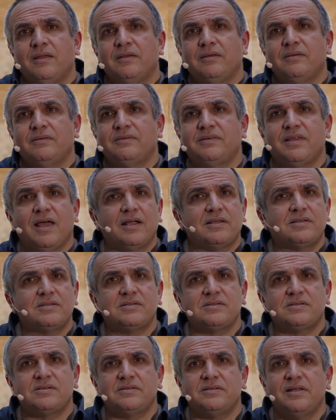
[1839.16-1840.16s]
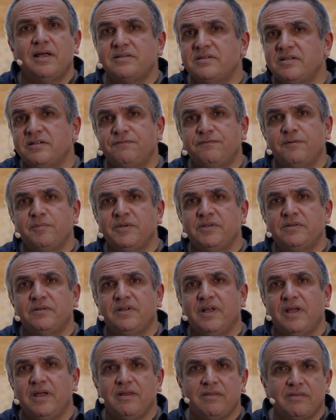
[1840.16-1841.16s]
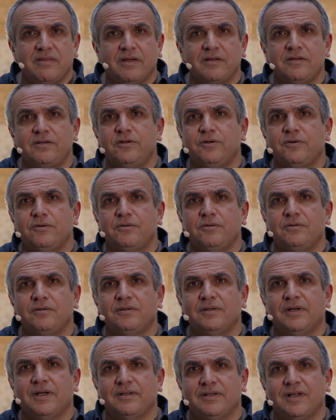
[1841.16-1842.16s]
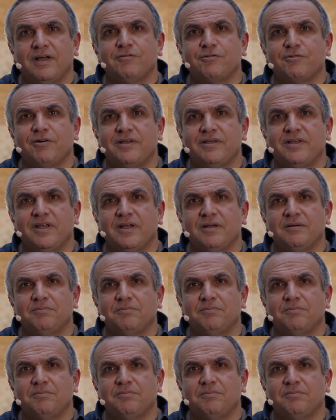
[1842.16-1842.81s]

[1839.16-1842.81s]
that's it for me today. Thank you, and have a great day.